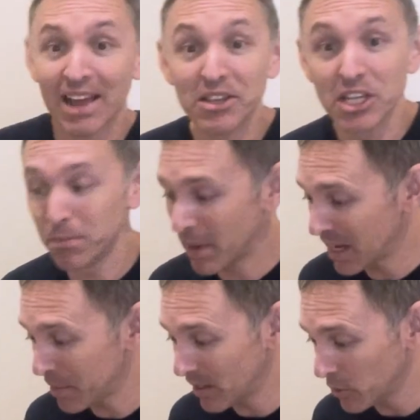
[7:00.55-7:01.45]
This had
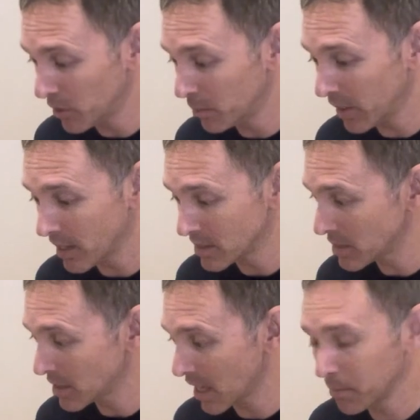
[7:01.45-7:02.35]
better be good because this
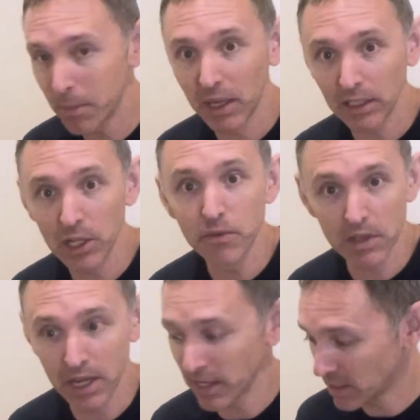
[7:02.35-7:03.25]
is going to be my lunch for
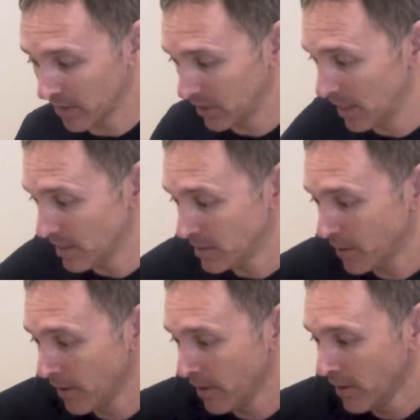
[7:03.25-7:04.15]
the next 7 days.
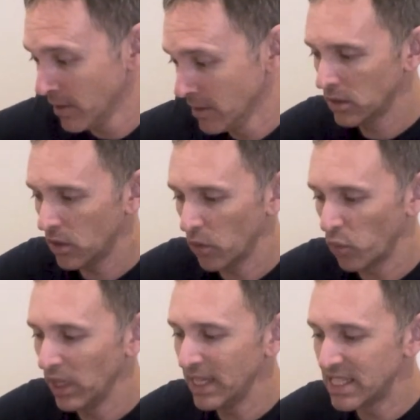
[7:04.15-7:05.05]
It's got a
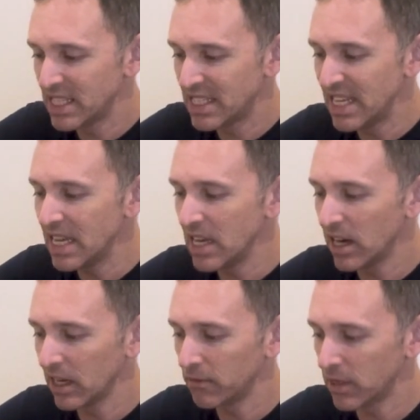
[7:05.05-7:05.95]
really sticky
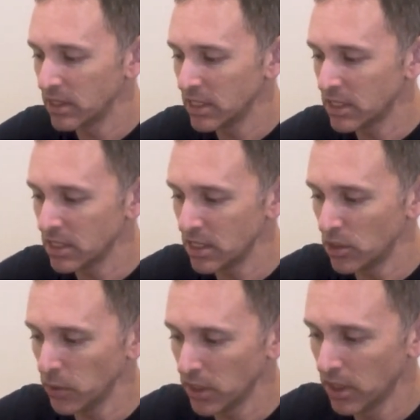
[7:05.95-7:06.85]
kind of consistency
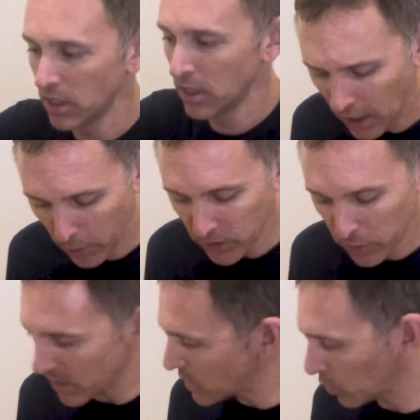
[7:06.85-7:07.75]
to it. I won't do
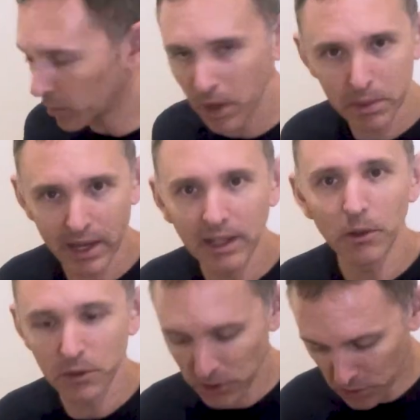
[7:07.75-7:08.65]
any salt or pepper yet,
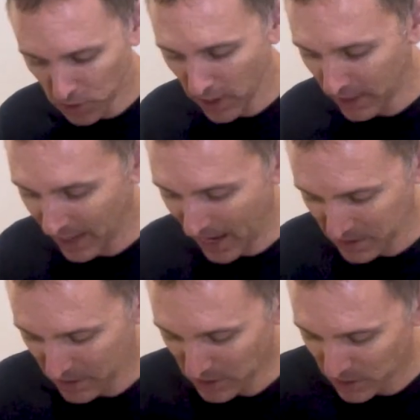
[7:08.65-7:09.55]
I'll just try it as
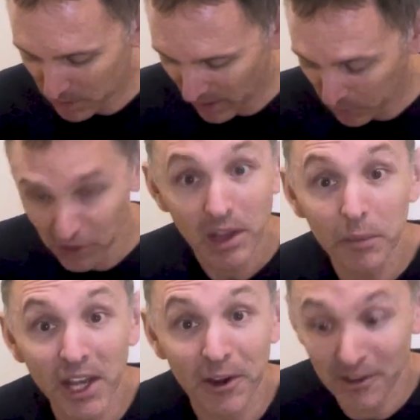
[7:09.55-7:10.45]
it is to begin with. Here
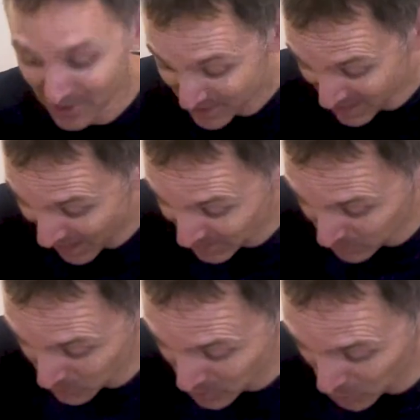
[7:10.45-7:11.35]
we go.
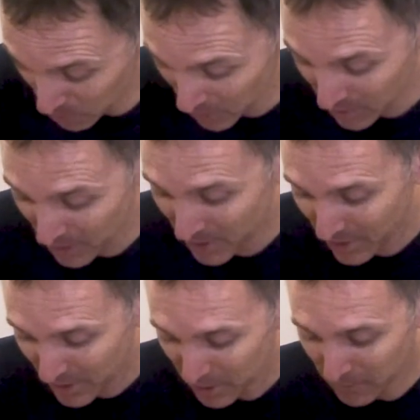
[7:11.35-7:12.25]
Townsville Soup.
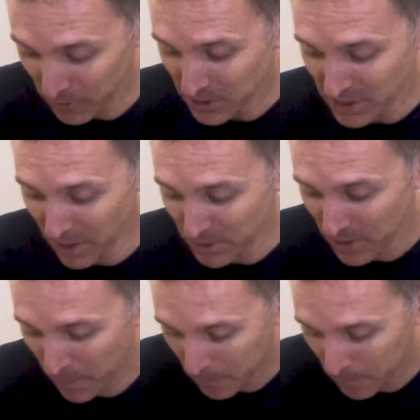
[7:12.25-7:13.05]
The first attempt.